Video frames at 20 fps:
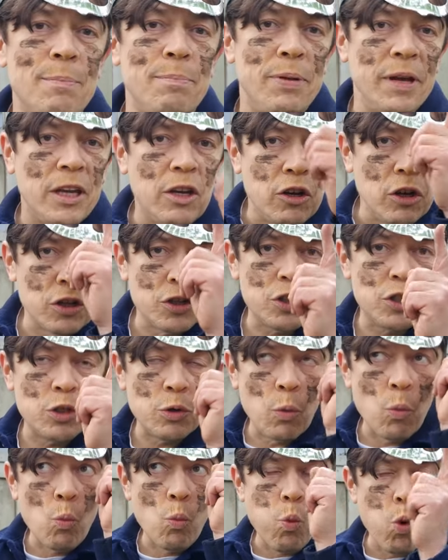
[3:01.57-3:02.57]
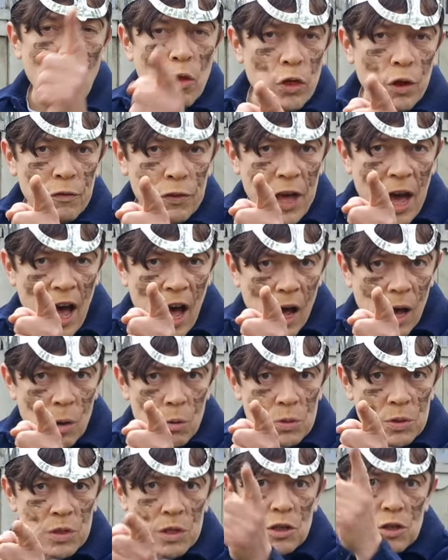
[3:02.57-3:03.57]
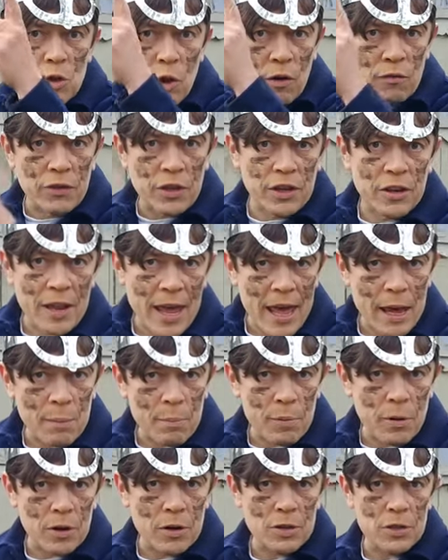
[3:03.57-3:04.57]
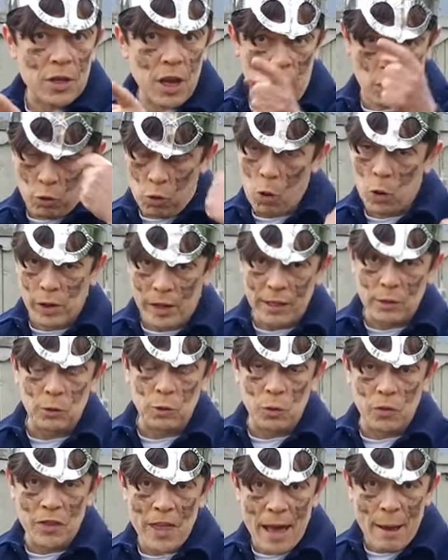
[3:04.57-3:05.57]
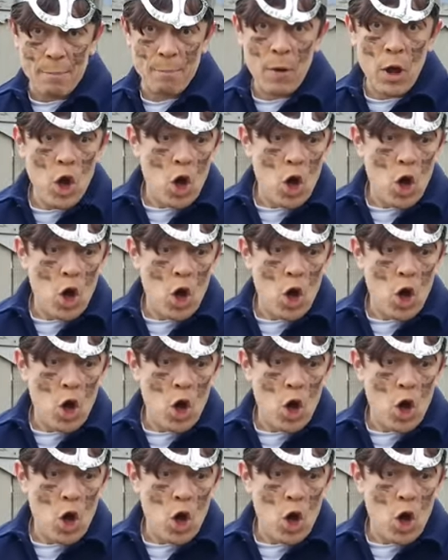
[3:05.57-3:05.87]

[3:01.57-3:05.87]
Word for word: because one of the houses of the neighbors, according to them,